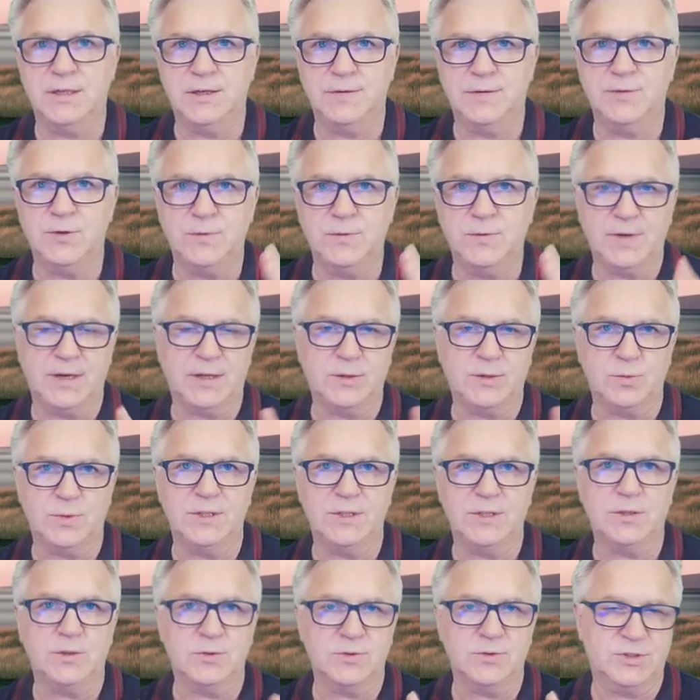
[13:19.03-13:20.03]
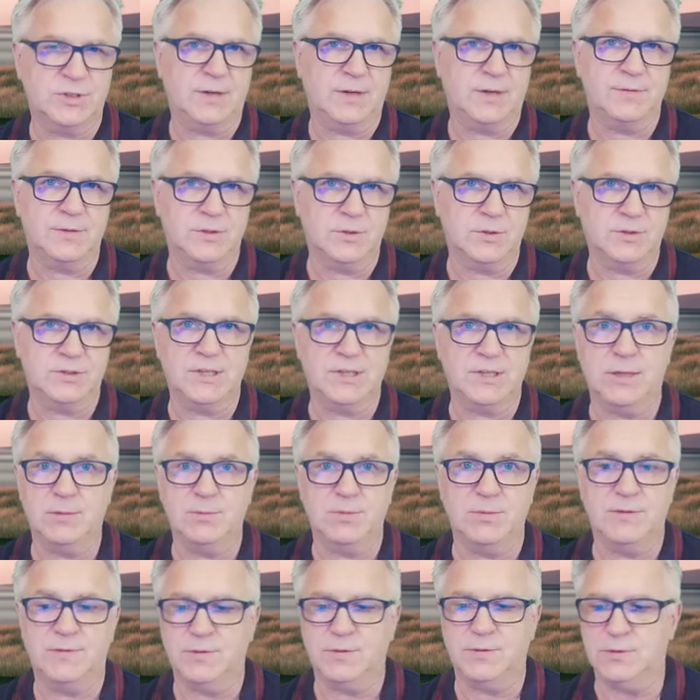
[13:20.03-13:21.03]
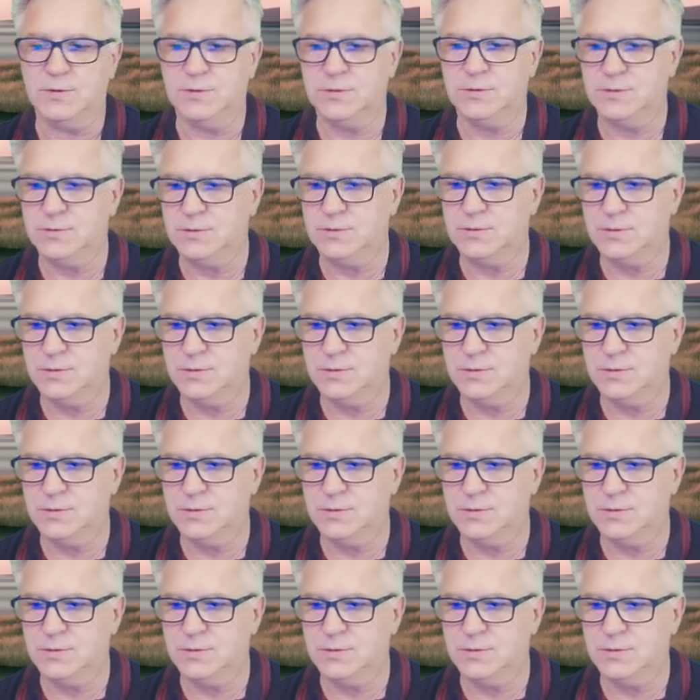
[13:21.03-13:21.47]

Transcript: if you've had Windows 7 or 10 before.